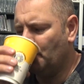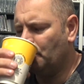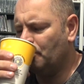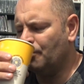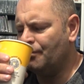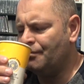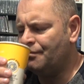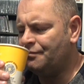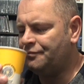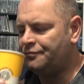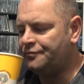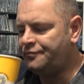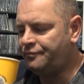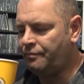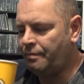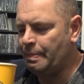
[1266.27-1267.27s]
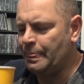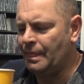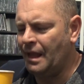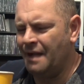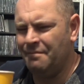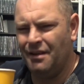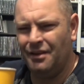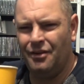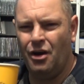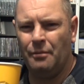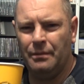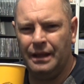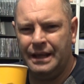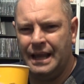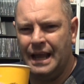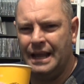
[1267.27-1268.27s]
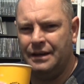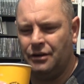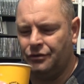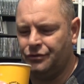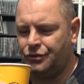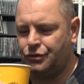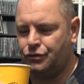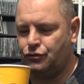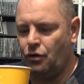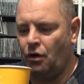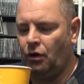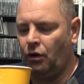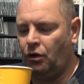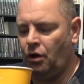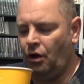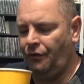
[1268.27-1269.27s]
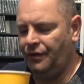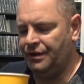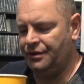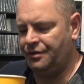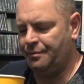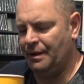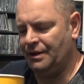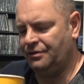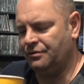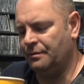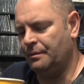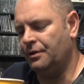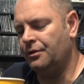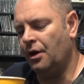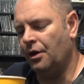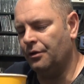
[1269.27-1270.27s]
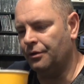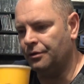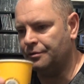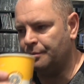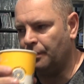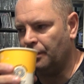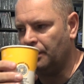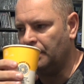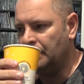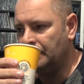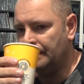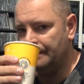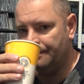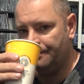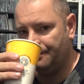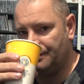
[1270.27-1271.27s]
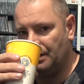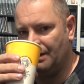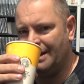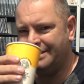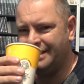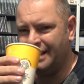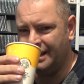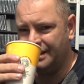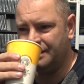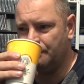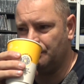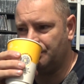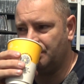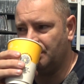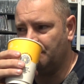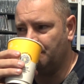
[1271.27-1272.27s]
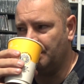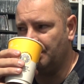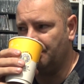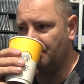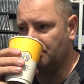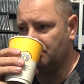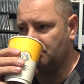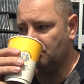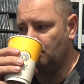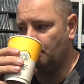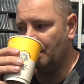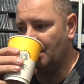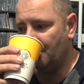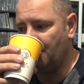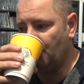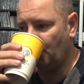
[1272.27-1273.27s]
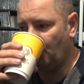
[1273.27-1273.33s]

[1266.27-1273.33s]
I'm not normally keen on strong coffees, especially McDonald's, but the lattes, I must admit, are not too bad.